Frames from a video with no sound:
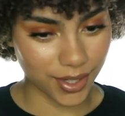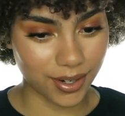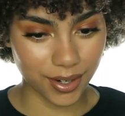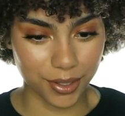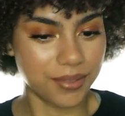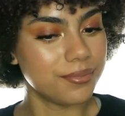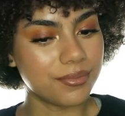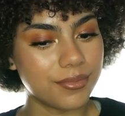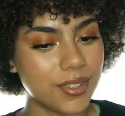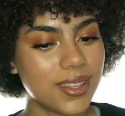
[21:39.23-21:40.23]
girl,
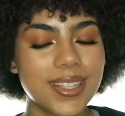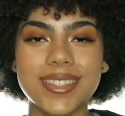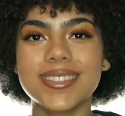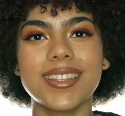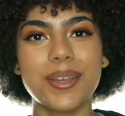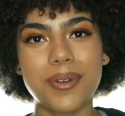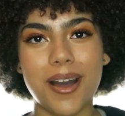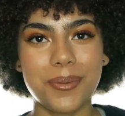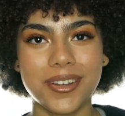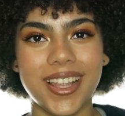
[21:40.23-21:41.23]
but this lip
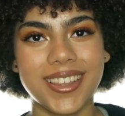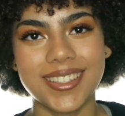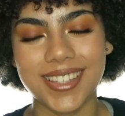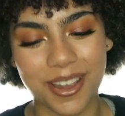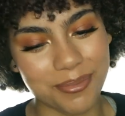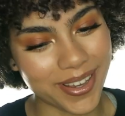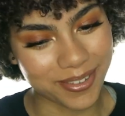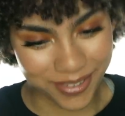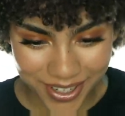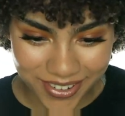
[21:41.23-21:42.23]
combo, like, this is like my
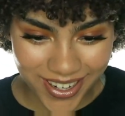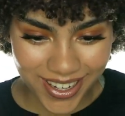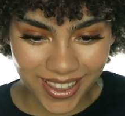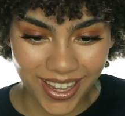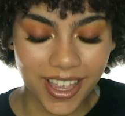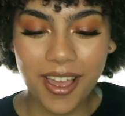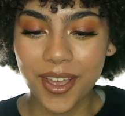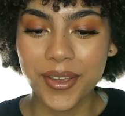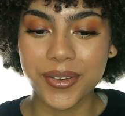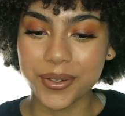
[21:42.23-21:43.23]
favorite like
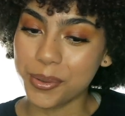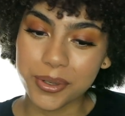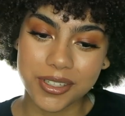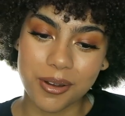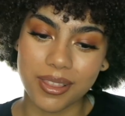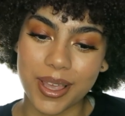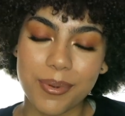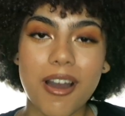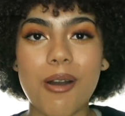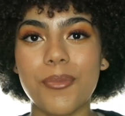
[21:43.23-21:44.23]
cool tone lip
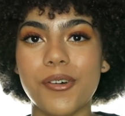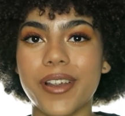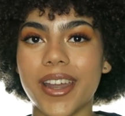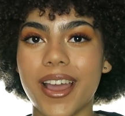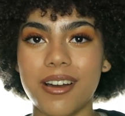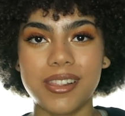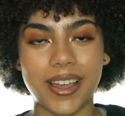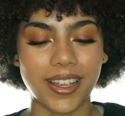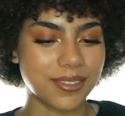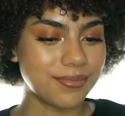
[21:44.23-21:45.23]
combo right now.
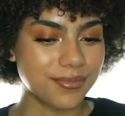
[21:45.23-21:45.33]
Like,